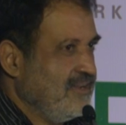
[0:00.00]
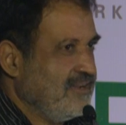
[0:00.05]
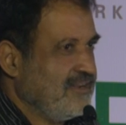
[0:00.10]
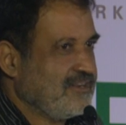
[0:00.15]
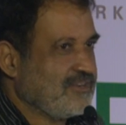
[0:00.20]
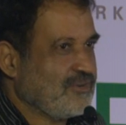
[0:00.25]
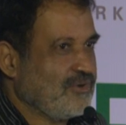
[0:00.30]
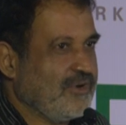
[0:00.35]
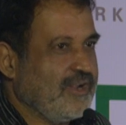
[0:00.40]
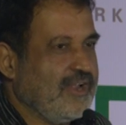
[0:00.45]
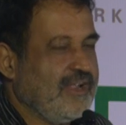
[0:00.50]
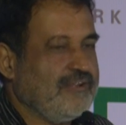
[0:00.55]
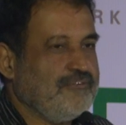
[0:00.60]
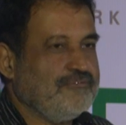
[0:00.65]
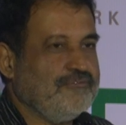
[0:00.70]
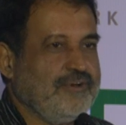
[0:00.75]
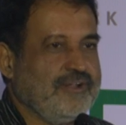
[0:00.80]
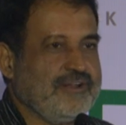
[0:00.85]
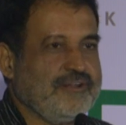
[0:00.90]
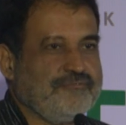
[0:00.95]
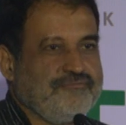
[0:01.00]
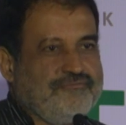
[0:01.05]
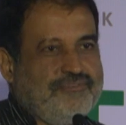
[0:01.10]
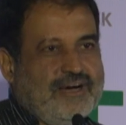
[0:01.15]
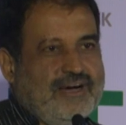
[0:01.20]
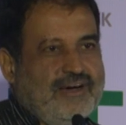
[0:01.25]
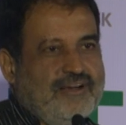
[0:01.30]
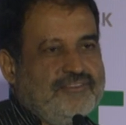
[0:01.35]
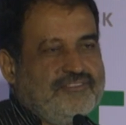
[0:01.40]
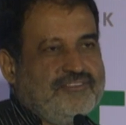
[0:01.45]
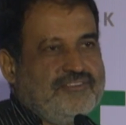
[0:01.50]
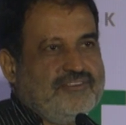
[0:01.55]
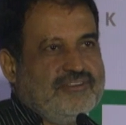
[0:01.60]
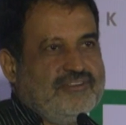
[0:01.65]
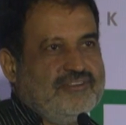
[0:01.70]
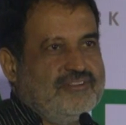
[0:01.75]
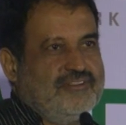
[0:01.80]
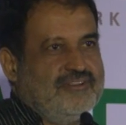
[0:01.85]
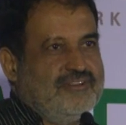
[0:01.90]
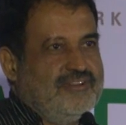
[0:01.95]
growing very fast,
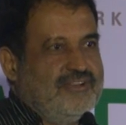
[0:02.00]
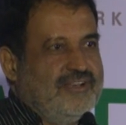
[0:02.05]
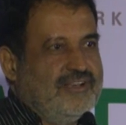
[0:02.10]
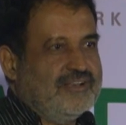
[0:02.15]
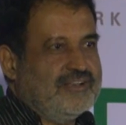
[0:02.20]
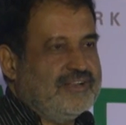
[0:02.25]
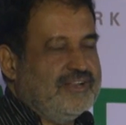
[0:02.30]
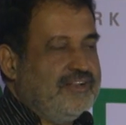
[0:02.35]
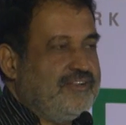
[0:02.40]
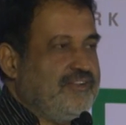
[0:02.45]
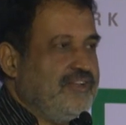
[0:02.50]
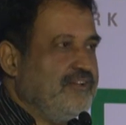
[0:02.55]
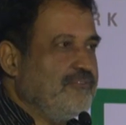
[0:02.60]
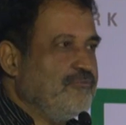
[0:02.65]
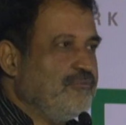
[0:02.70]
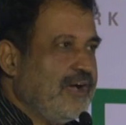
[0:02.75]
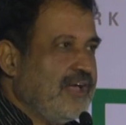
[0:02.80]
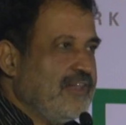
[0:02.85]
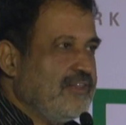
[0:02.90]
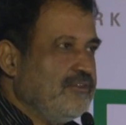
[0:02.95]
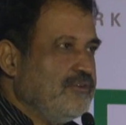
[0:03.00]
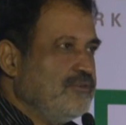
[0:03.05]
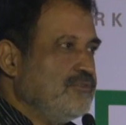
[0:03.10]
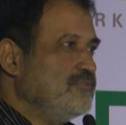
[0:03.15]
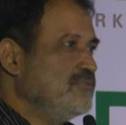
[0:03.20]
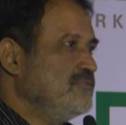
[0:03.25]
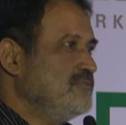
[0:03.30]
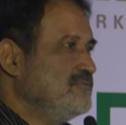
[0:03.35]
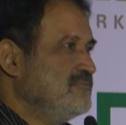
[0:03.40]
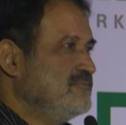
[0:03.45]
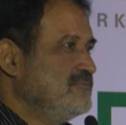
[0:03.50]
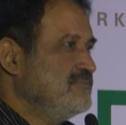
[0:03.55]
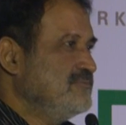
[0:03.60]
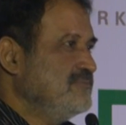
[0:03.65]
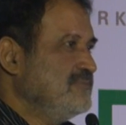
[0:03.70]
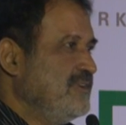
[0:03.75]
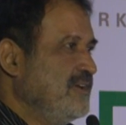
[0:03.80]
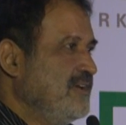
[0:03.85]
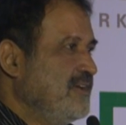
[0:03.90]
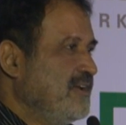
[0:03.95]
creating value,
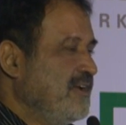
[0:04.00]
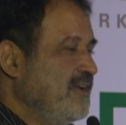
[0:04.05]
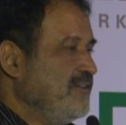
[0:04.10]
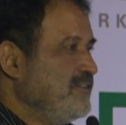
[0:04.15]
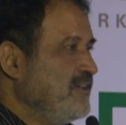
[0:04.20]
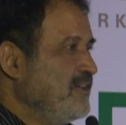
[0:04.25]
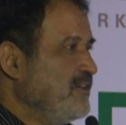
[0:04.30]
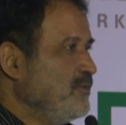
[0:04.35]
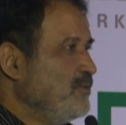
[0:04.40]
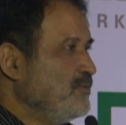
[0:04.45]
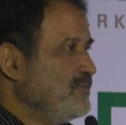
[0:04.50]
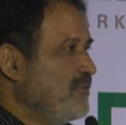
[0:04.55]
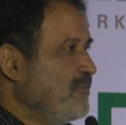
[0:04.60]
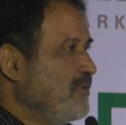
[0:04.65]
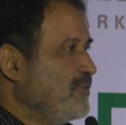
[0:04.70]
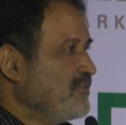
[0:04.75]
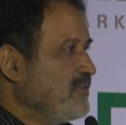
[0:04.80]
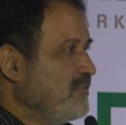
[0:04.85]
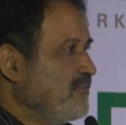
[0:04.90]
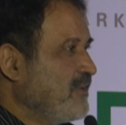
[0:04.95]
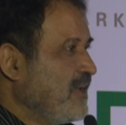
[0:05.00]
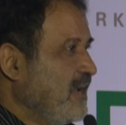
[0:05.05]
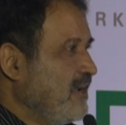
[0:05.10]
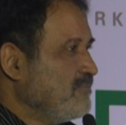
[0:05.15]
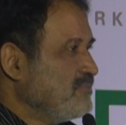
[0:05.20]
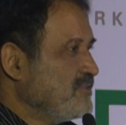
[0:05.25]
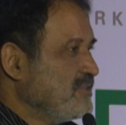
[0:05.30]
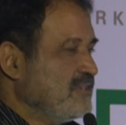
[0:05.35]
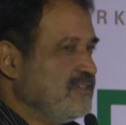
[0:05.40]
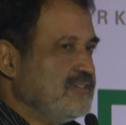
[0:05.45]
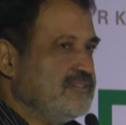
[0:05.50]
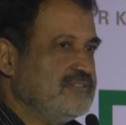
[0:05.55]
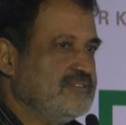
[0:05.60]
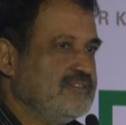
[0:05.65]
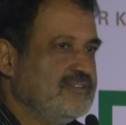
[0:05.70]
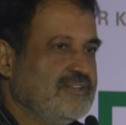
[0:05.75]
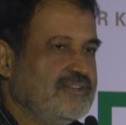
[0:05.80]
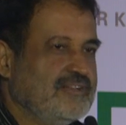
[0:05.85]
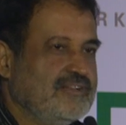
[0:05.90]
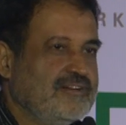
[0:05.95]
raising huge amounts of capital,
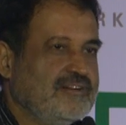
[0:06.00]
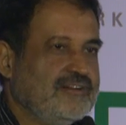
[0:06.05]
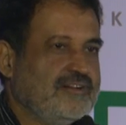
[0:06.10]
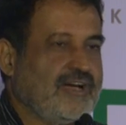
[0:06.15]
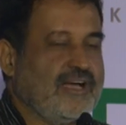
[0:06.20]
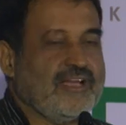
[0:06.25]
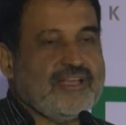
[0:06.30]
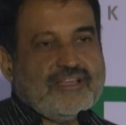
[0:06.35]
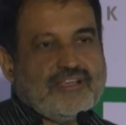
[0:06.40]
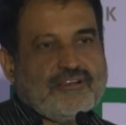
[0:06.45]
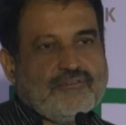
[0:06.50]
dying